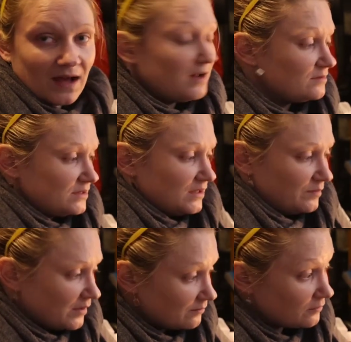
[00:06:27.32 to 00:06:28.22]
I don't see any
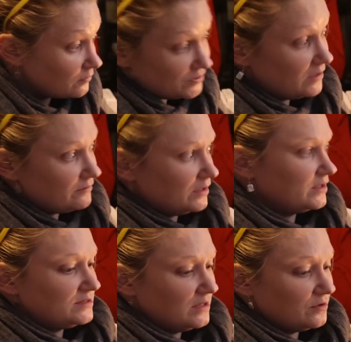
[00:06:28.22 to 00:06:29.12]
problem crocheting with like a
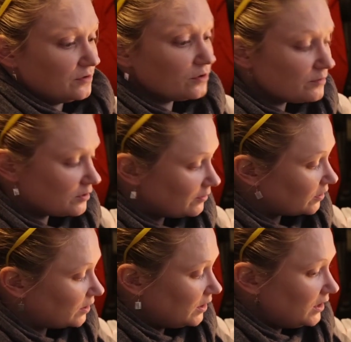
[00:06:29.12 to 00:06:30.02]
standard aluminum hook.